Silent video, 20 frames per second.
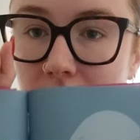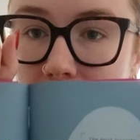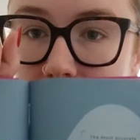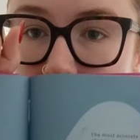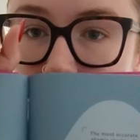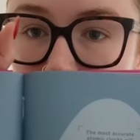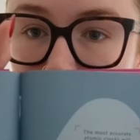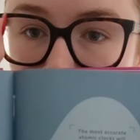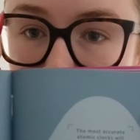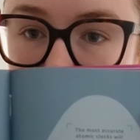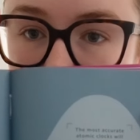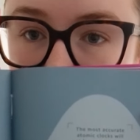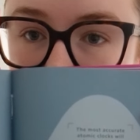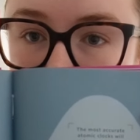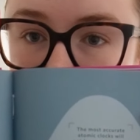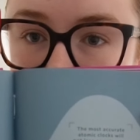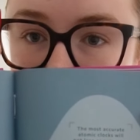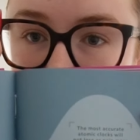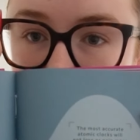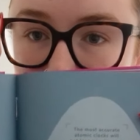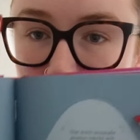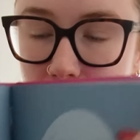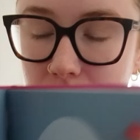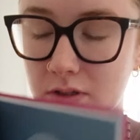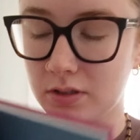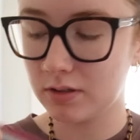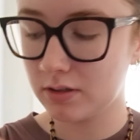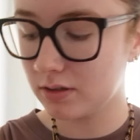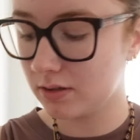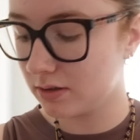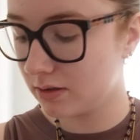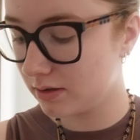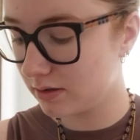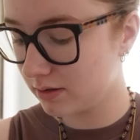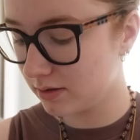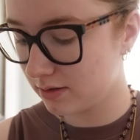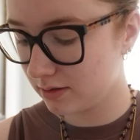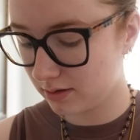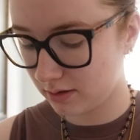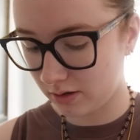with little excerpts.
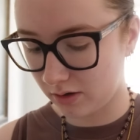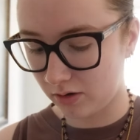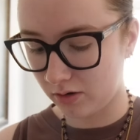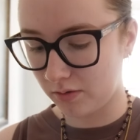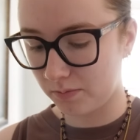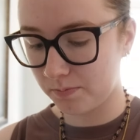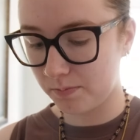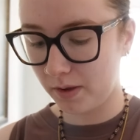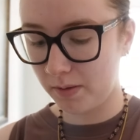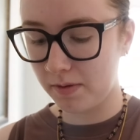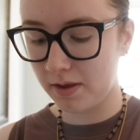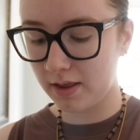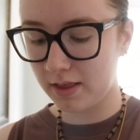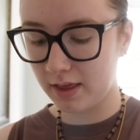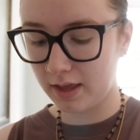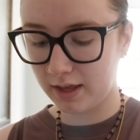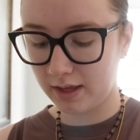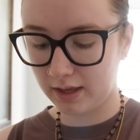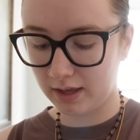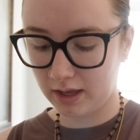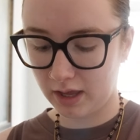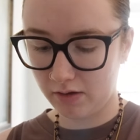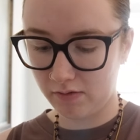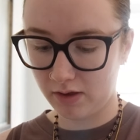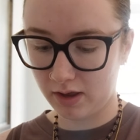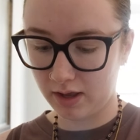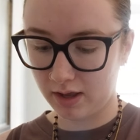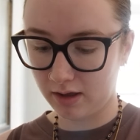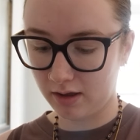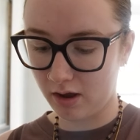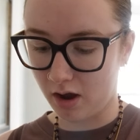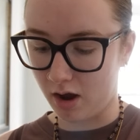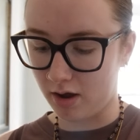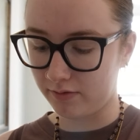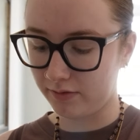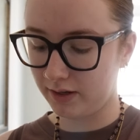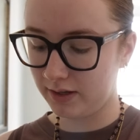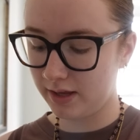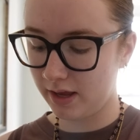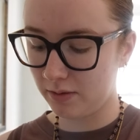So maybe like giving
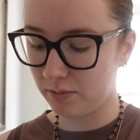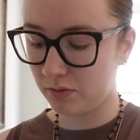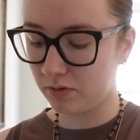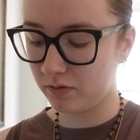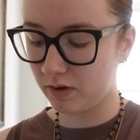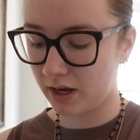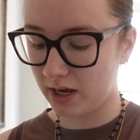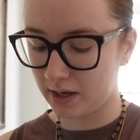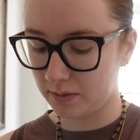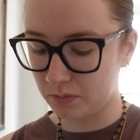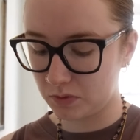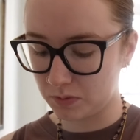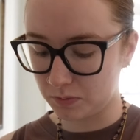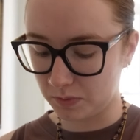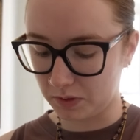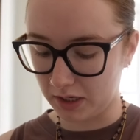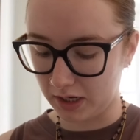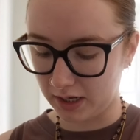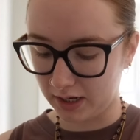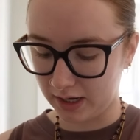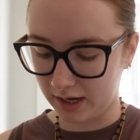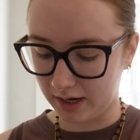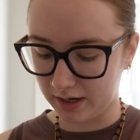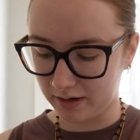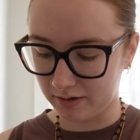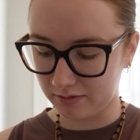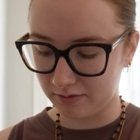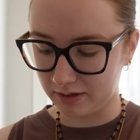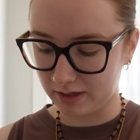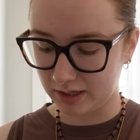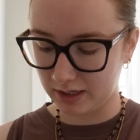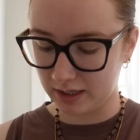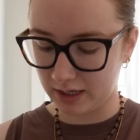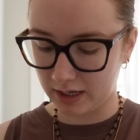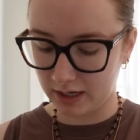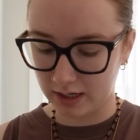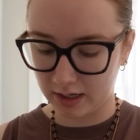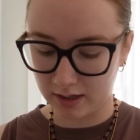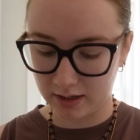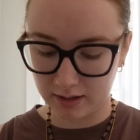coffee table vibes, but I kind of really
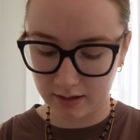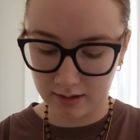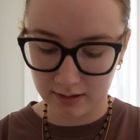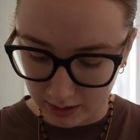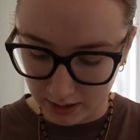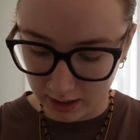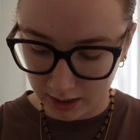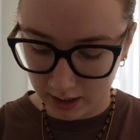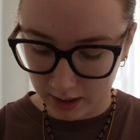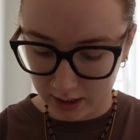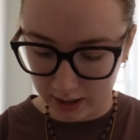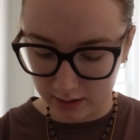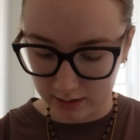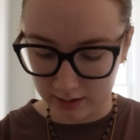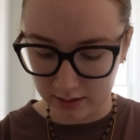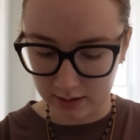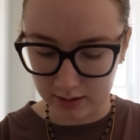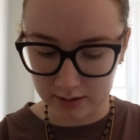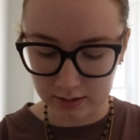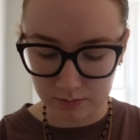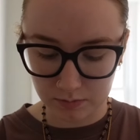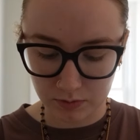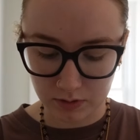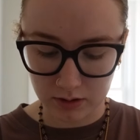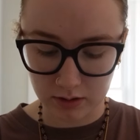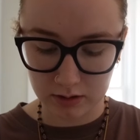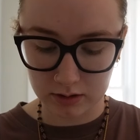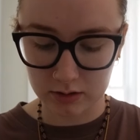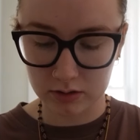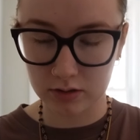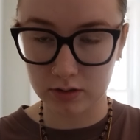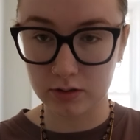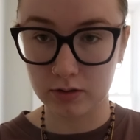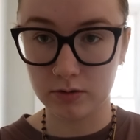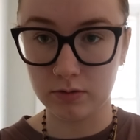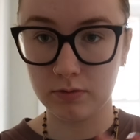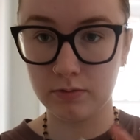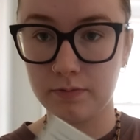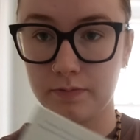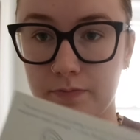like it. Then I got this book too,
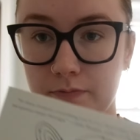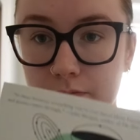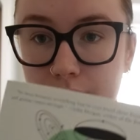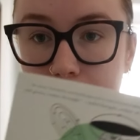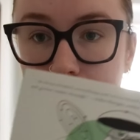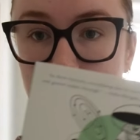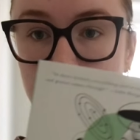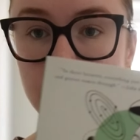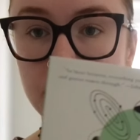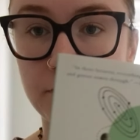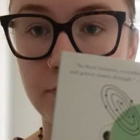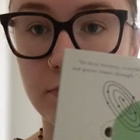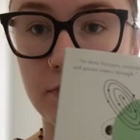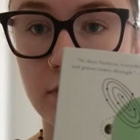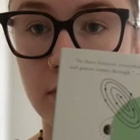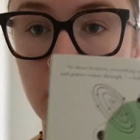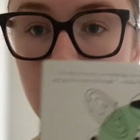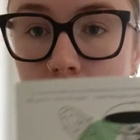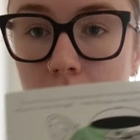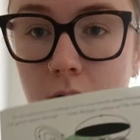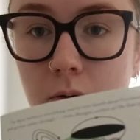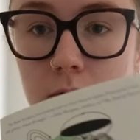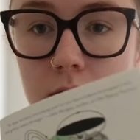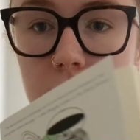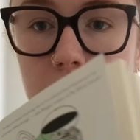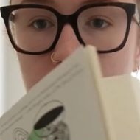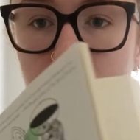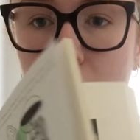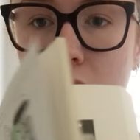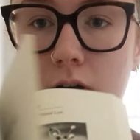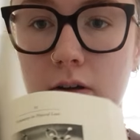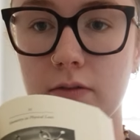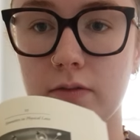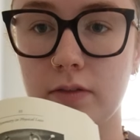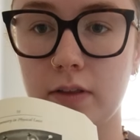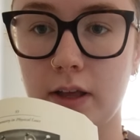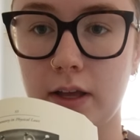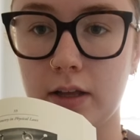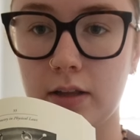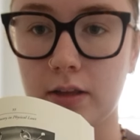which is more
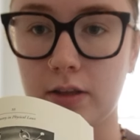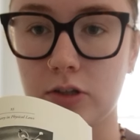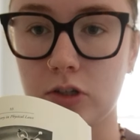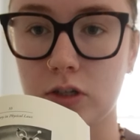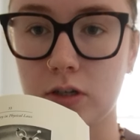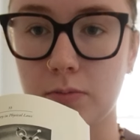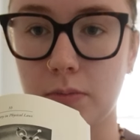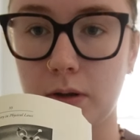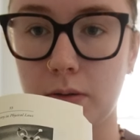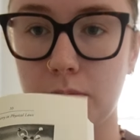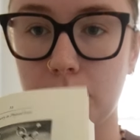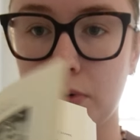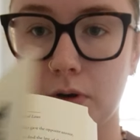of like a legitimate